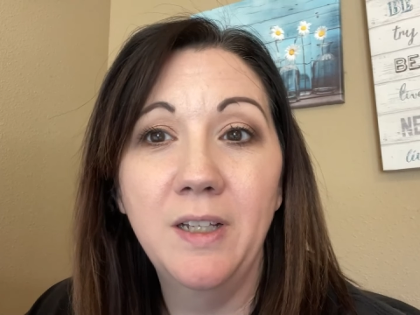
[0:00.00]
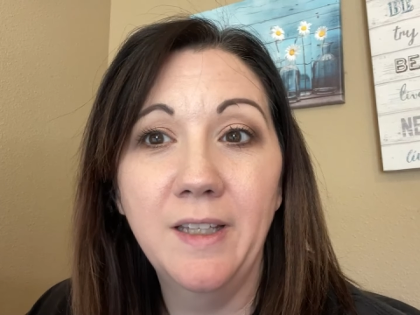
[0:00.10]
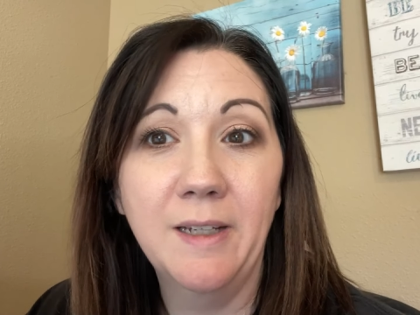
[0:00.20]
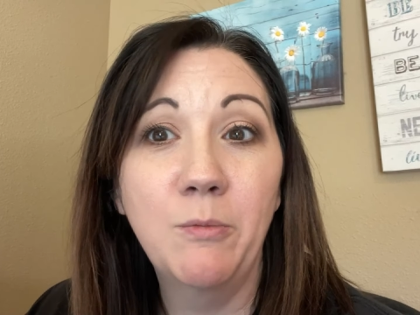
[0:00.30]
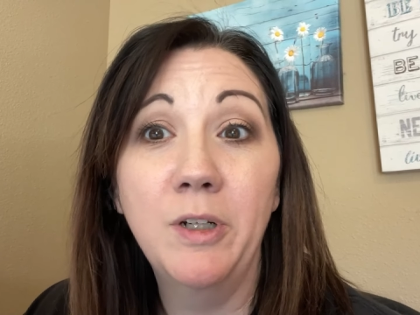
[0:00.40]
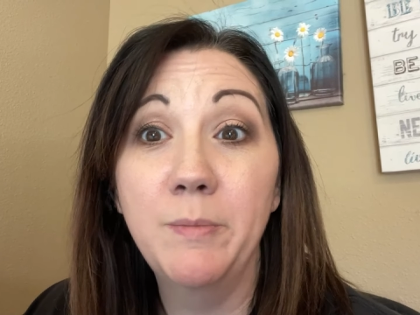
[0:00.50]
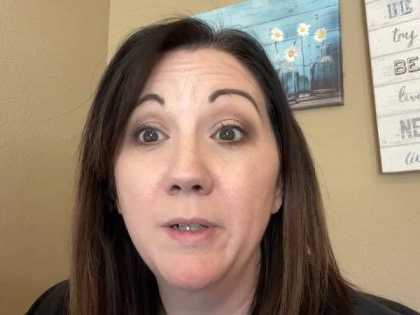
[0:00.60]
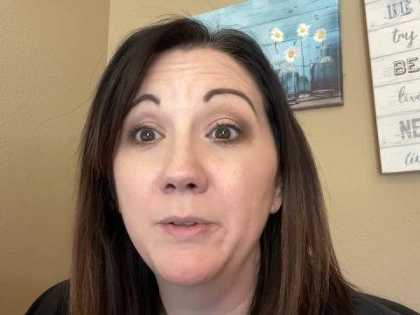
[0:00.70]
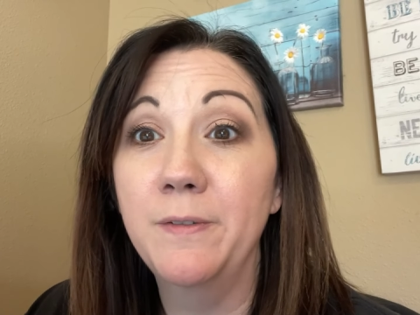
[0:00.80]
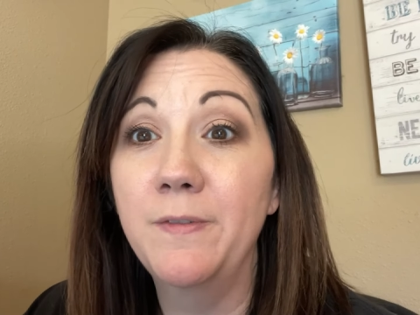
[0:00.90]
like wanna be
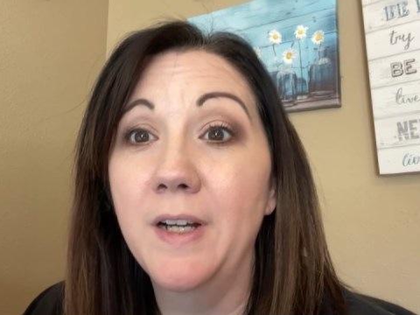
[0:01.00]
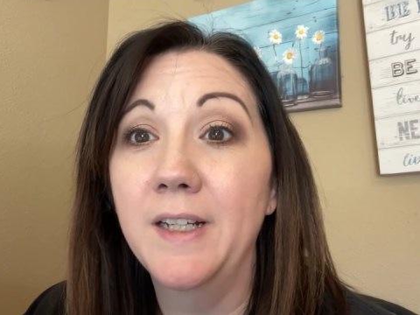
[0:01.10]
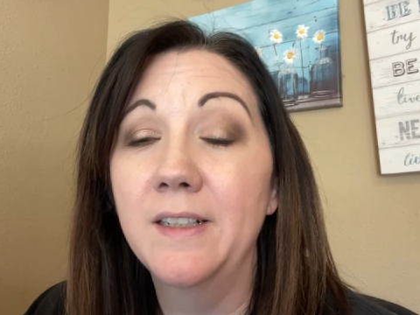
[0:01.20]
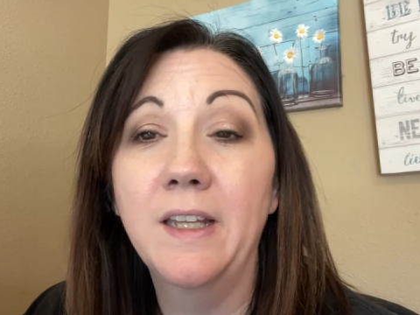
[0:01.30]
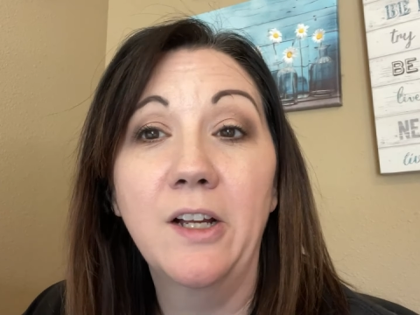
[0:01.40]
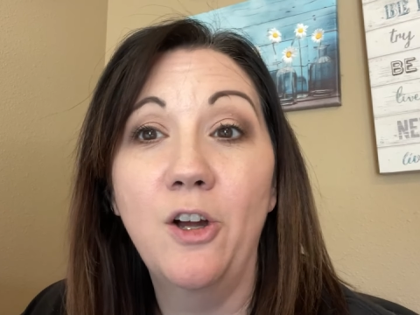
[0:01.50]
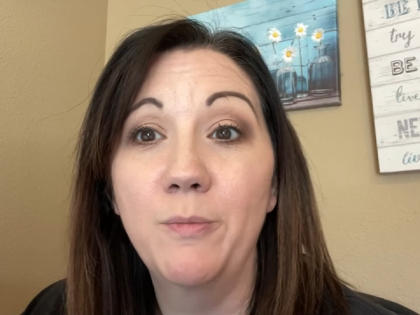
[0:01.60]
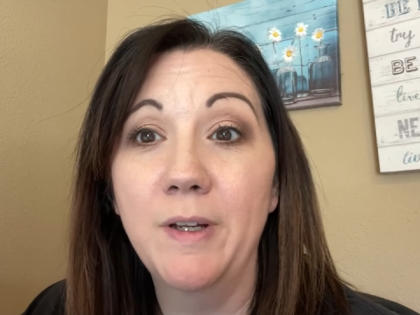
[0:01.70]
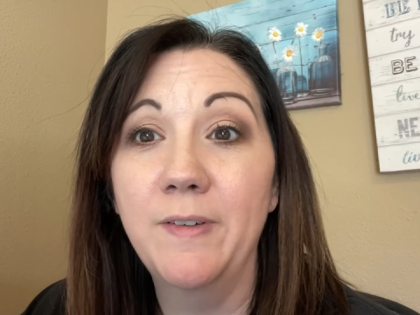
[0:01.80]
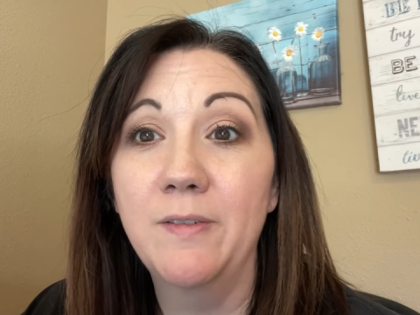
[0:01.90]
able to find like all
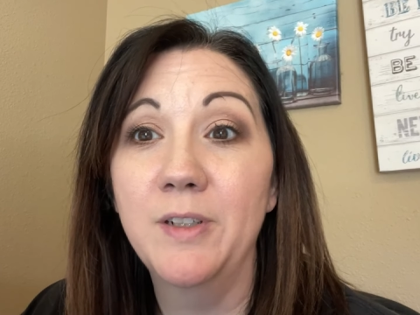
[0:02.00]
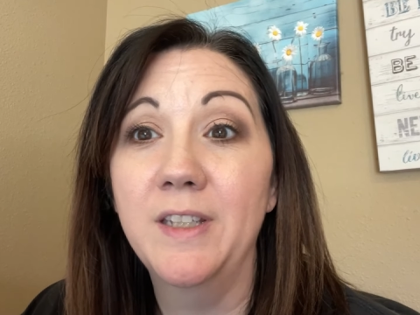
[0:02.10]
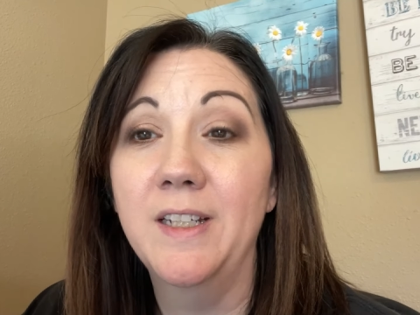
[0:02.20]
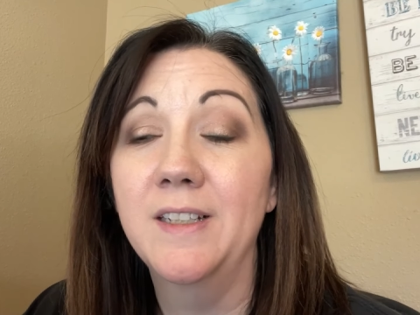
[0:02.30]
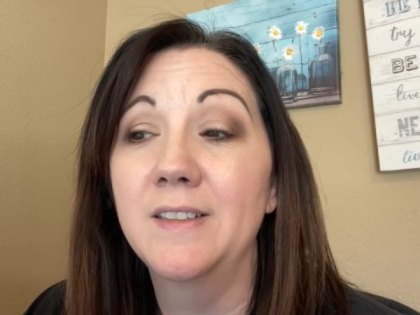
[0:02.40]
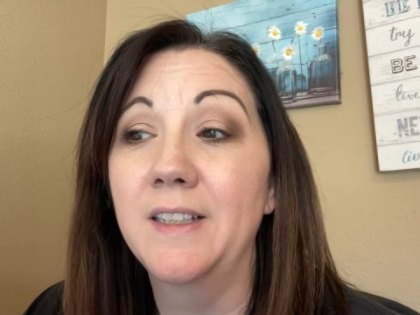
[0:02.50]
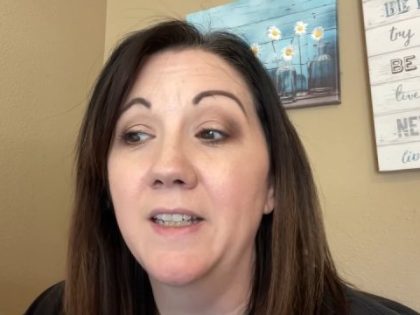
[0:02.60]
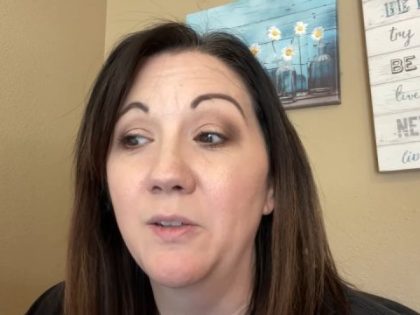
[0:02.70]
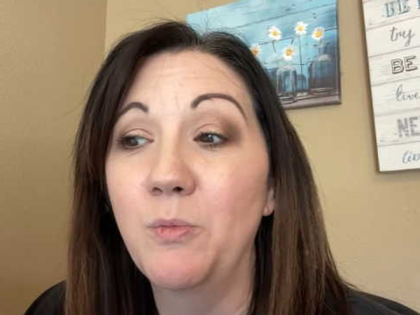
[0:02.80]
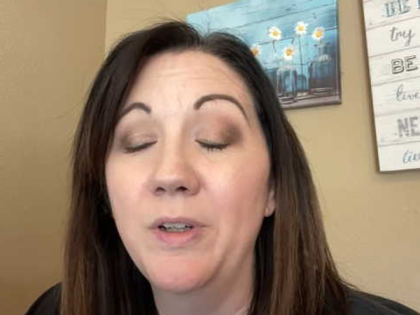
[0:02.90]
my favorite things like
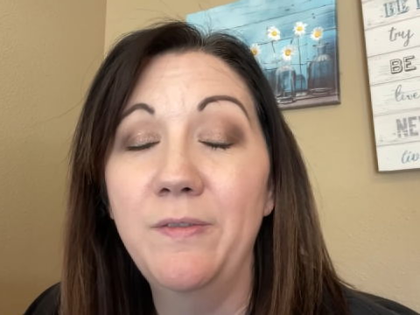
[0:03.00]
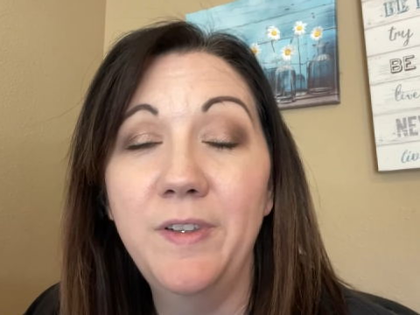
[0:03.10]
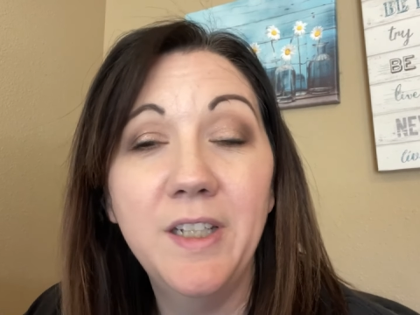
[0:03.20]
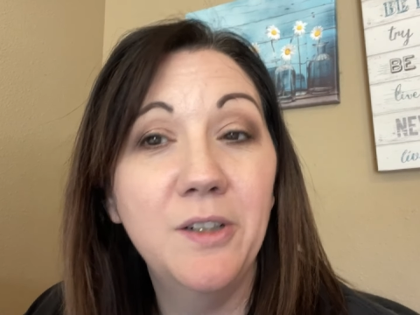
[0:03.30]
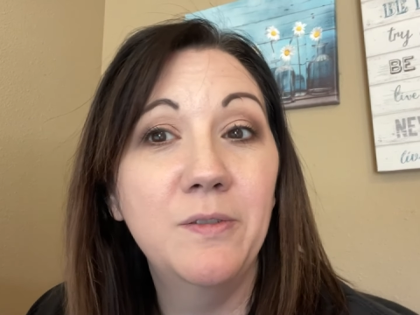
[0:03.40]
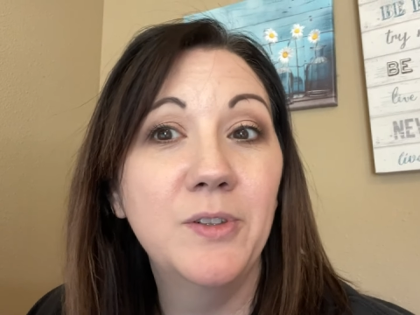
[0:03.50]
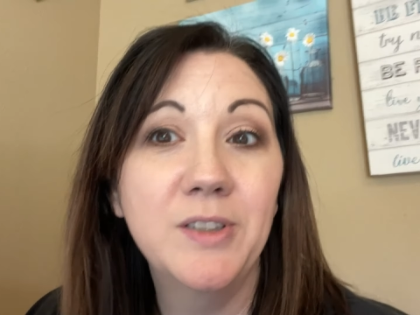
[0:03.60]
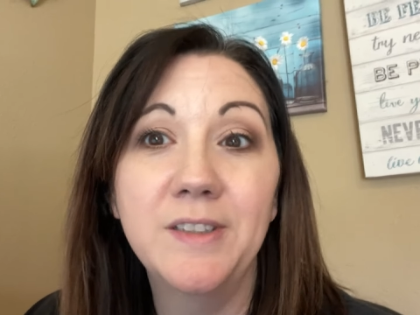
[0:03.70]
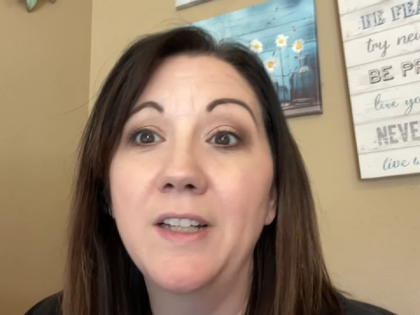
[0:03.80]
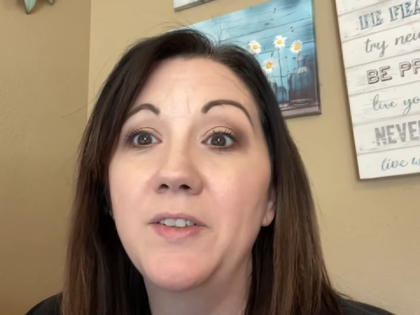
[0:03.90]
in one video
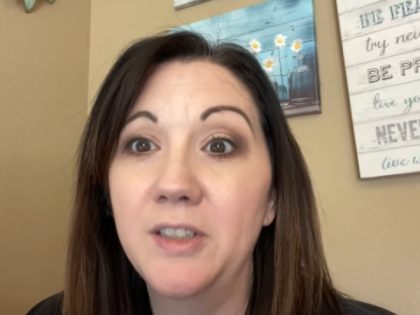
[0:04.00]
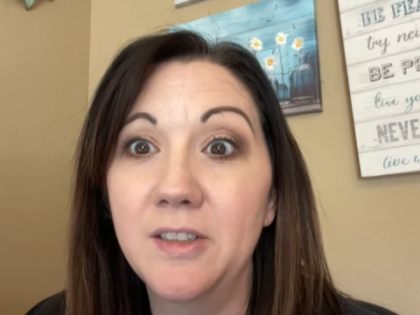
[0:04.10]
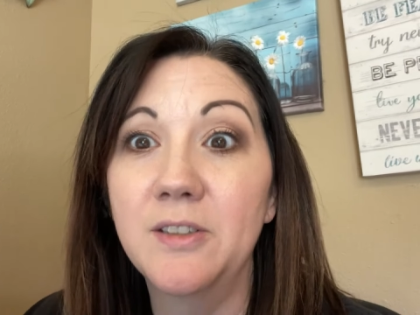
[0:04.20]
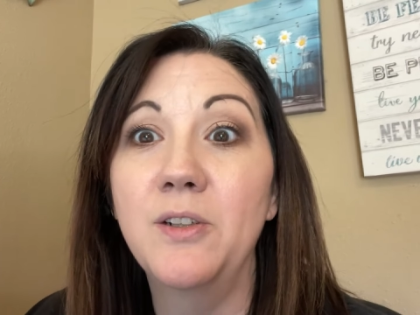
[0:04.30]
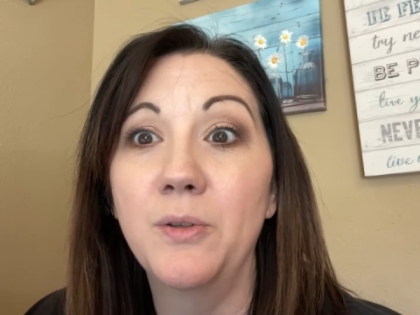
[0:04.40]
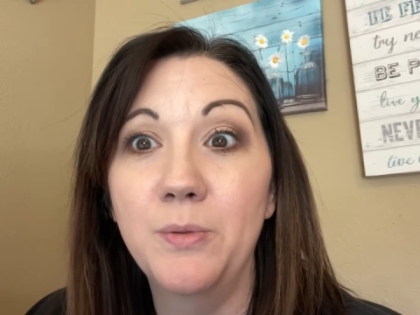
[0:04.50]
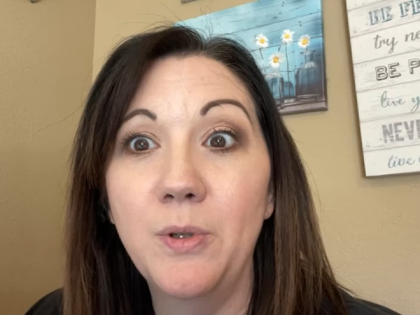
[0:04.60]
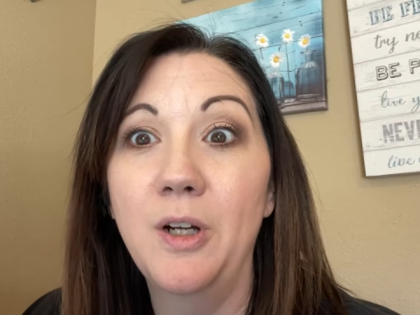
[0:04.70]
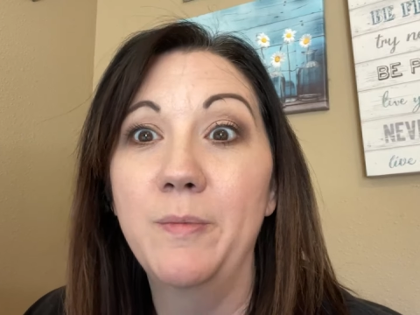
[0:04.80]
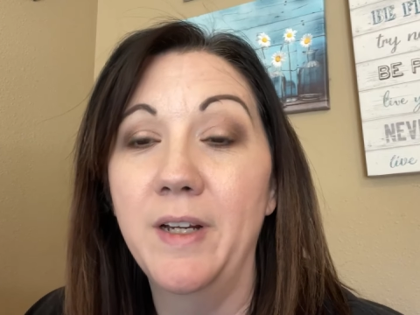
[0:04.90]
versus having to go through
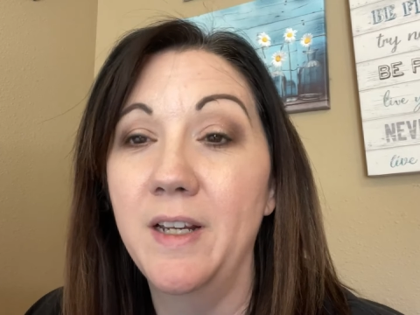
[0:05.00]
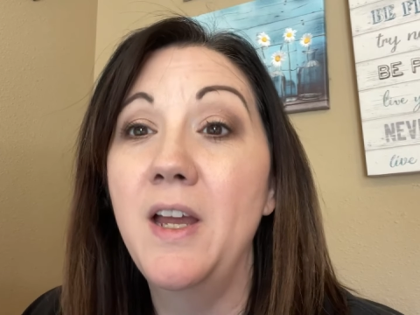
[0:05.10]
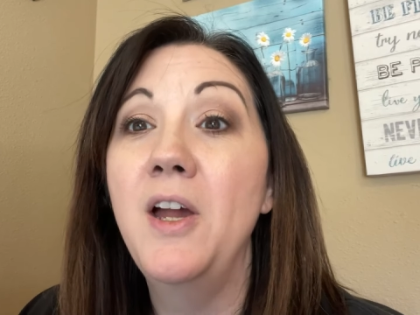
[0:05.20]
all my